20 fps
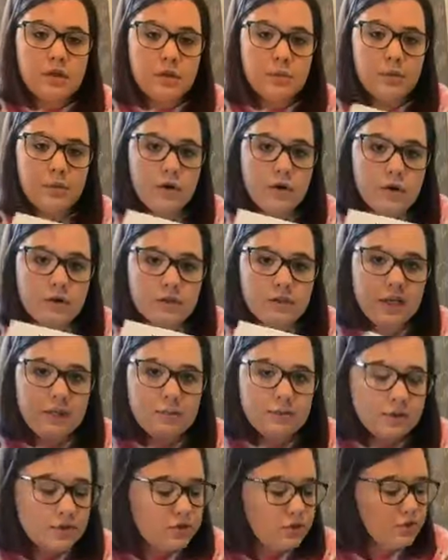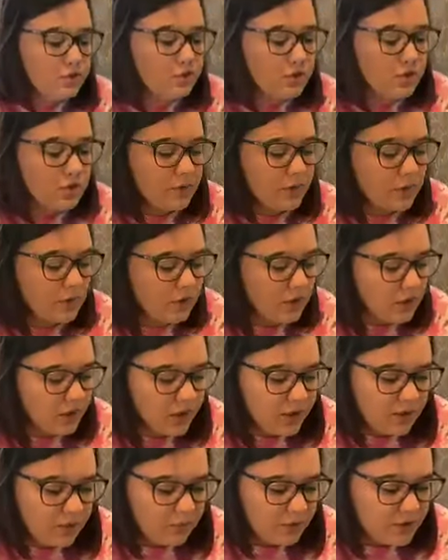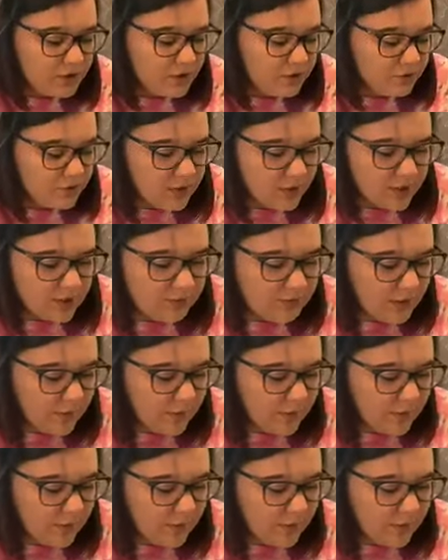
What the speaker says: the prototype that you drew and looking at what you did.